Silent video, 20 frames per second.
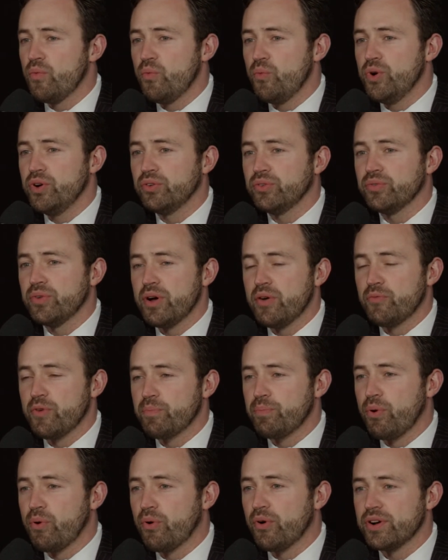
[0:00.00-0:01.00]
will
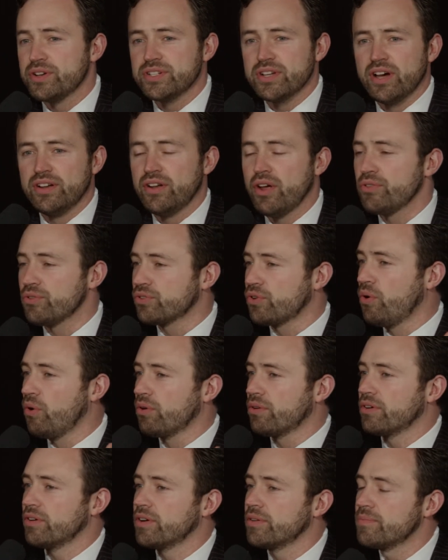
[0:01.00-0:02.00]
report another
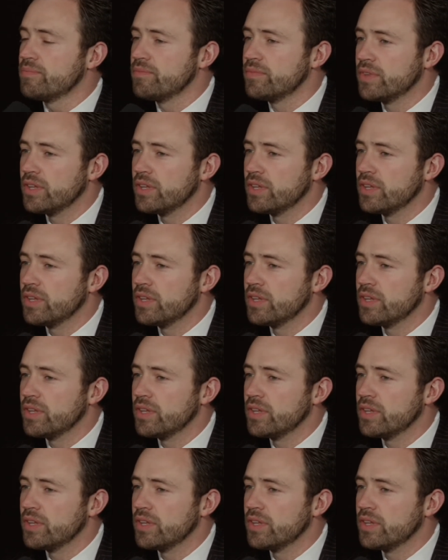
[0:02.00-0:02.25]
quarter